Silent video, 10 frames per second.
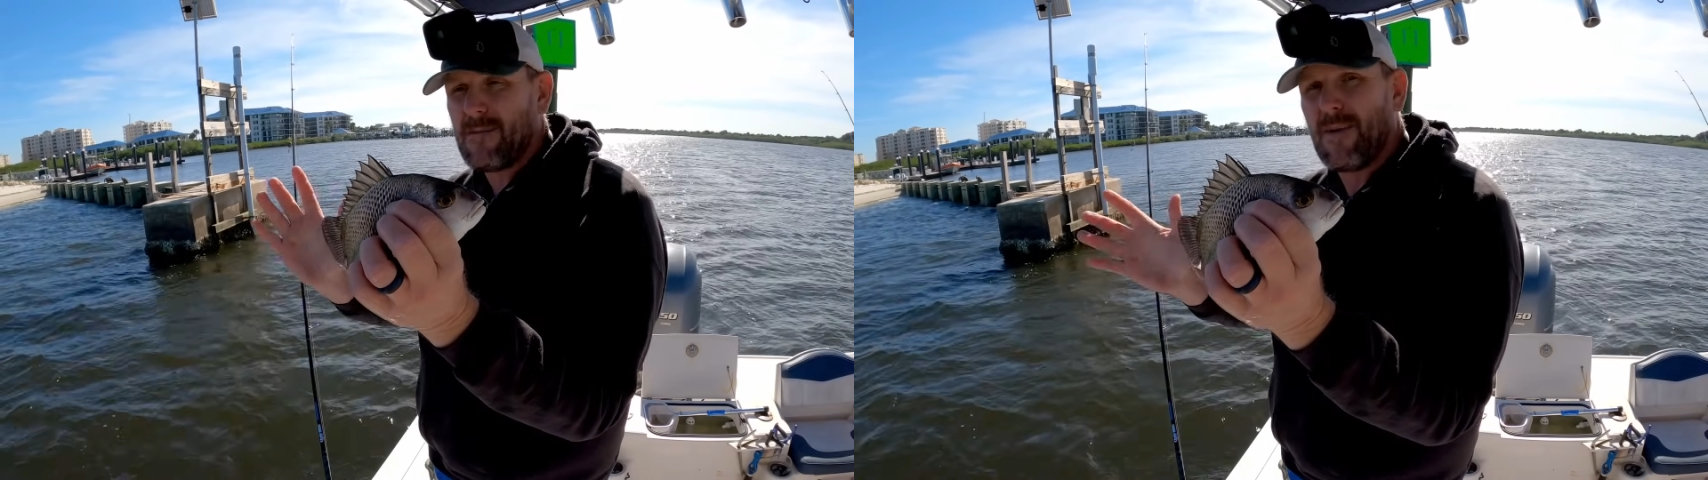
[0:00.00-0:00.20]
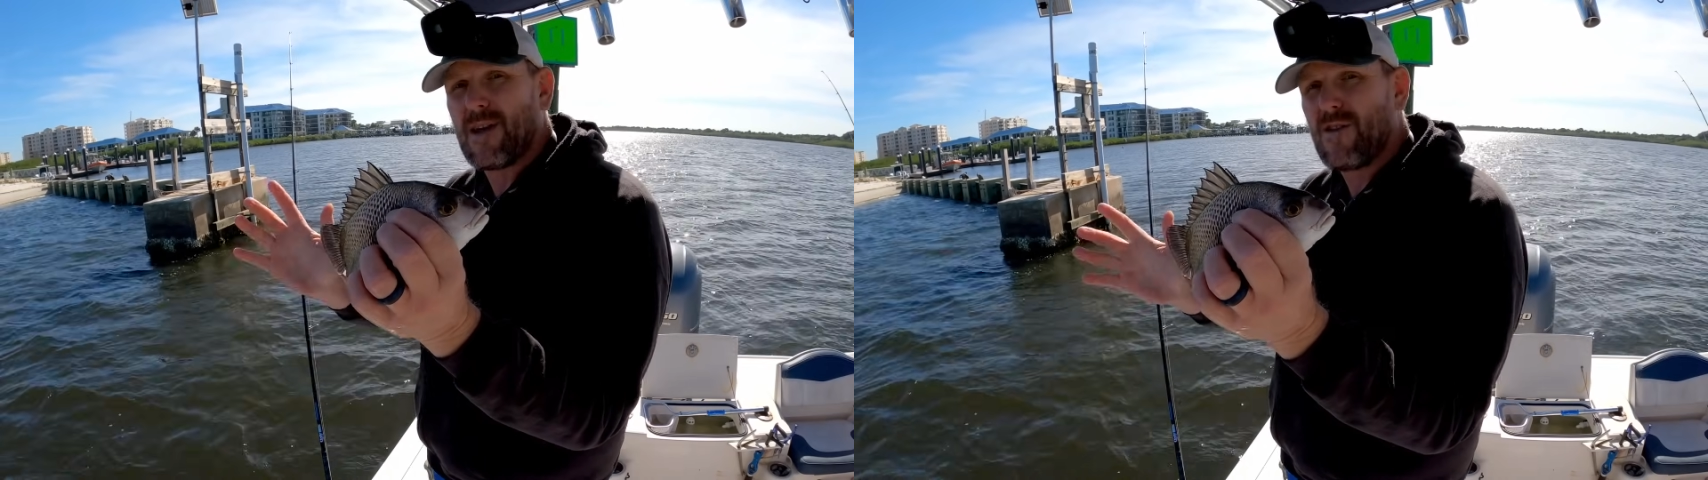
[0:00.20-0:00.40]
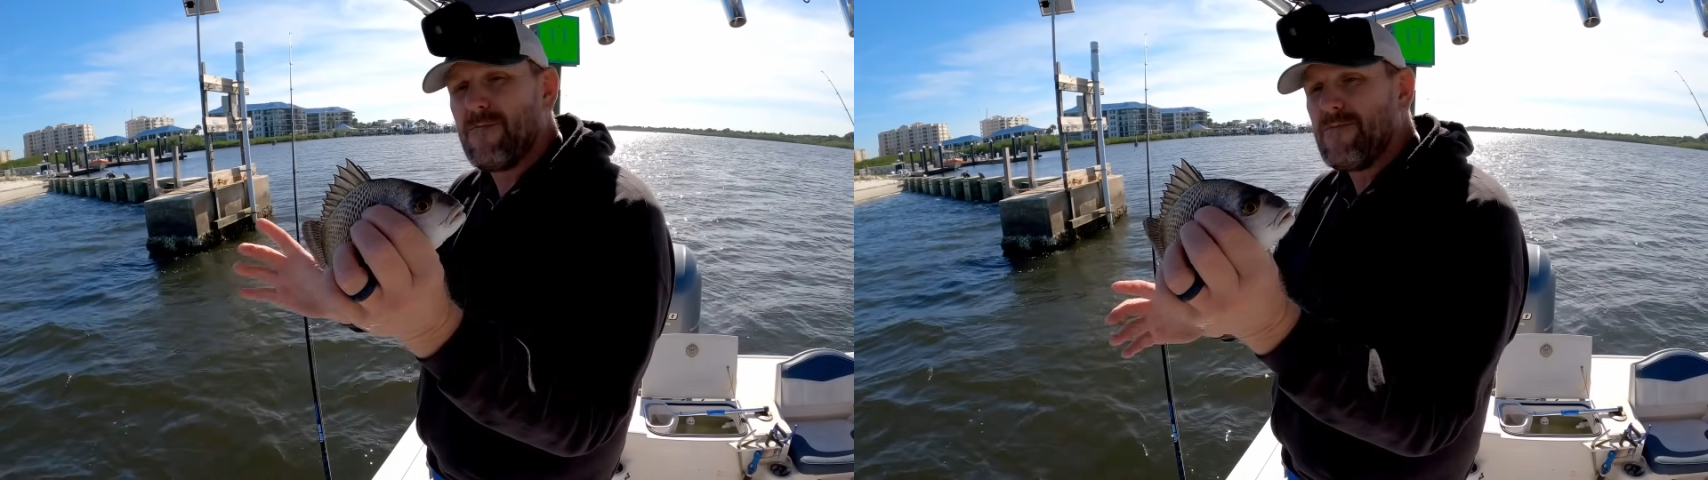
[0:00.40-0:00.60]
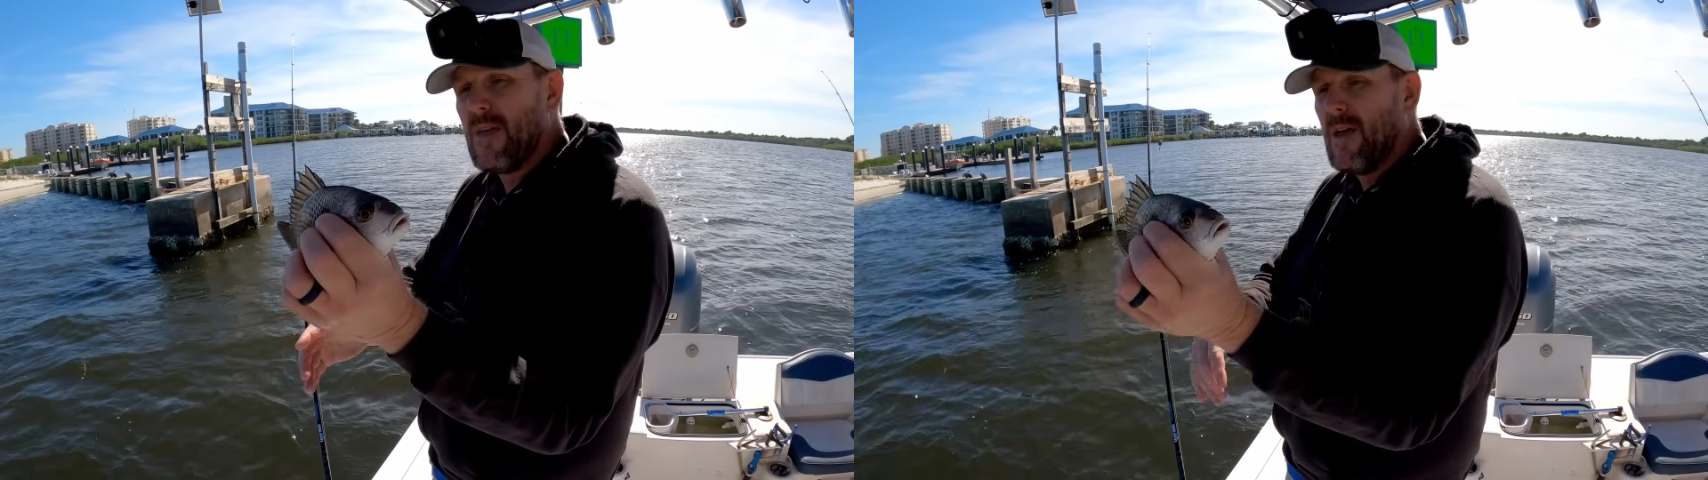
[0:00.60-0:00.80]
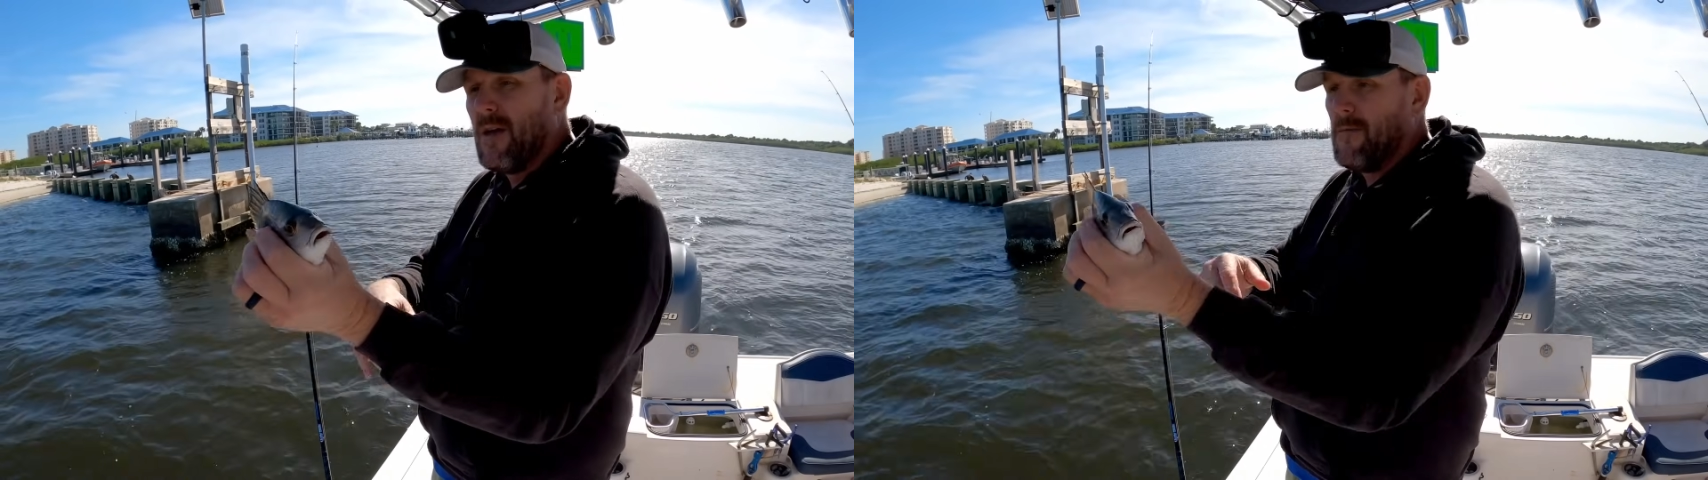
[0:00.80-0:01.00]
like bigger.
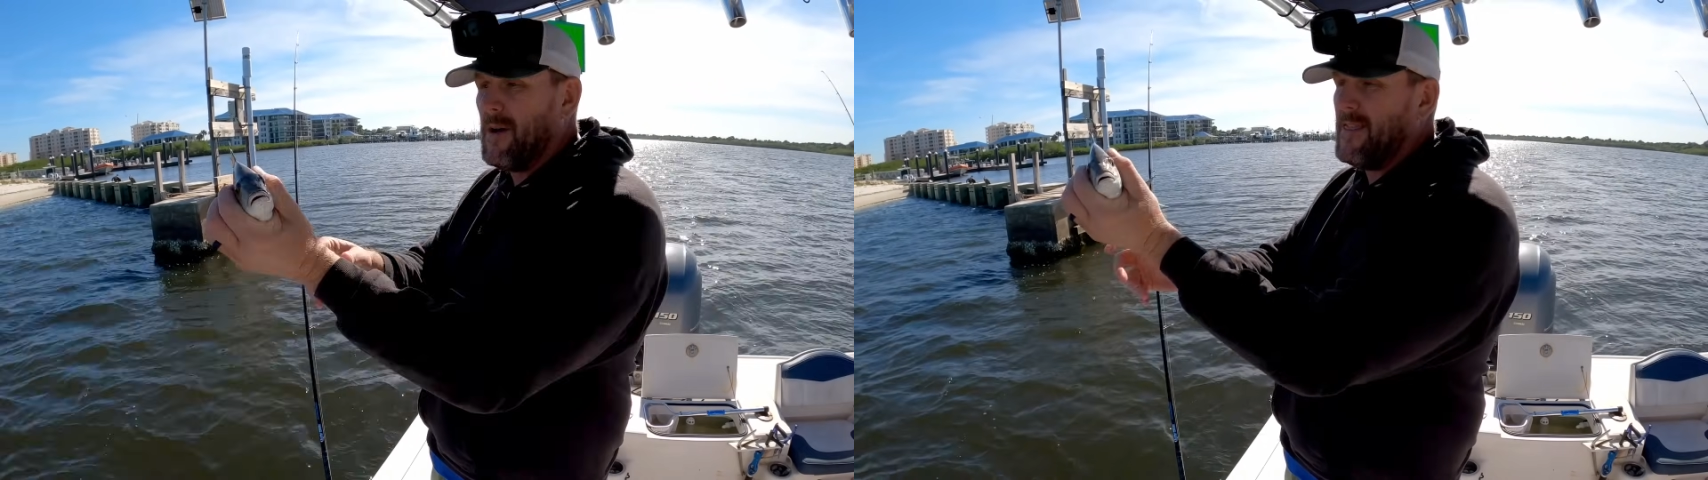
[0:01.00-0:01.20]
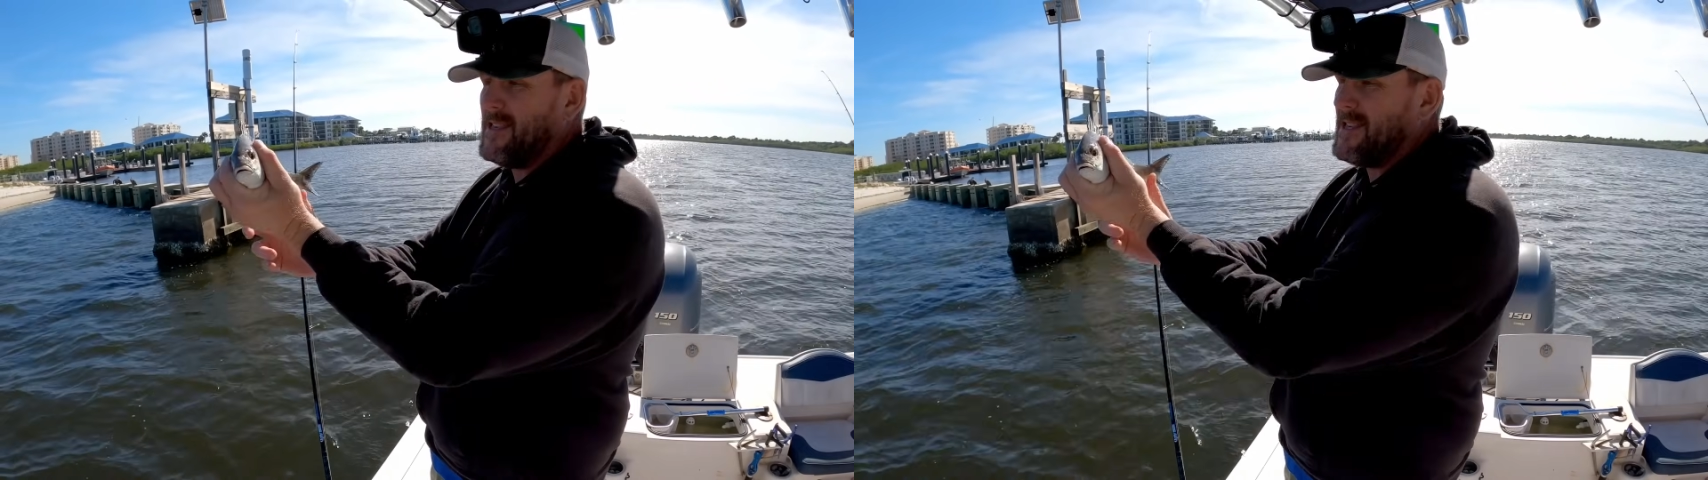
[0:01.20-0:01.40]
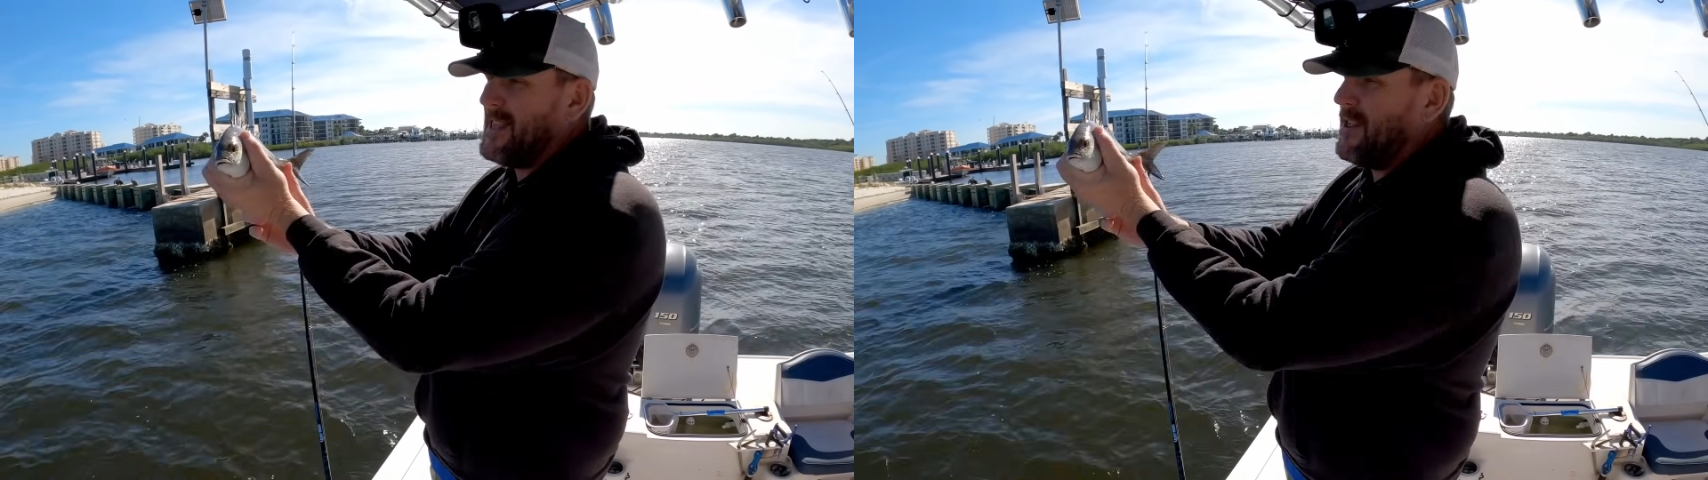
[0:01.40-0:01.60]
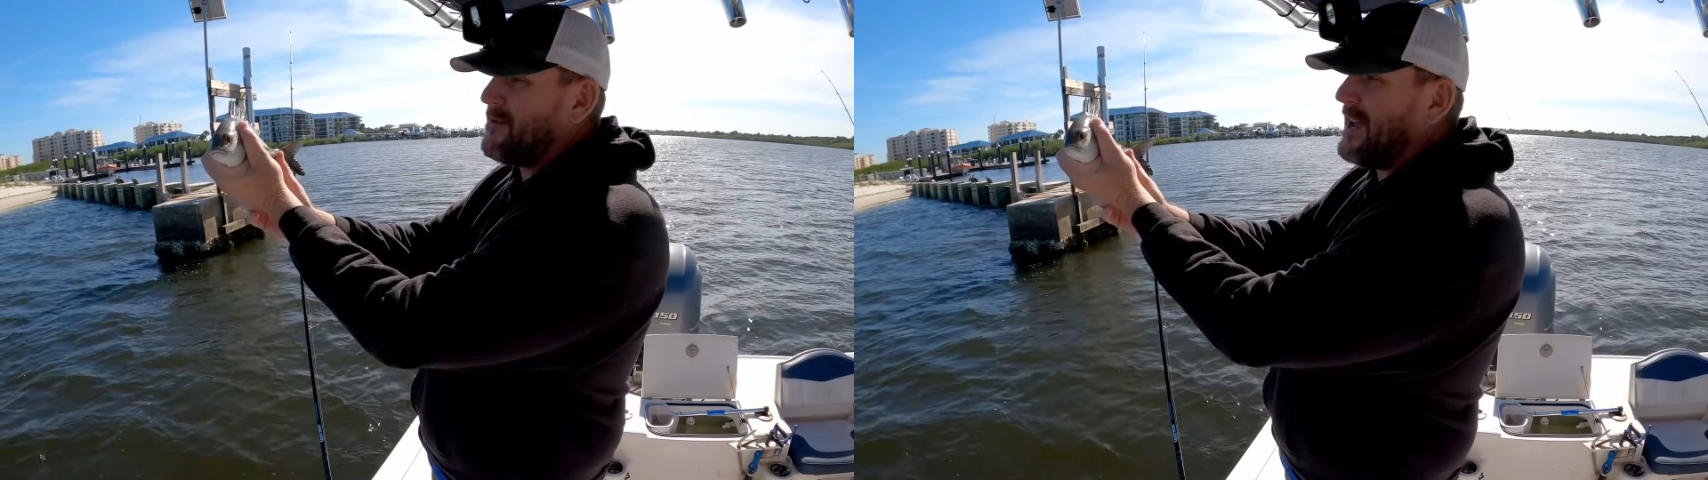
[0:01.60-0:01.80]
But this is a little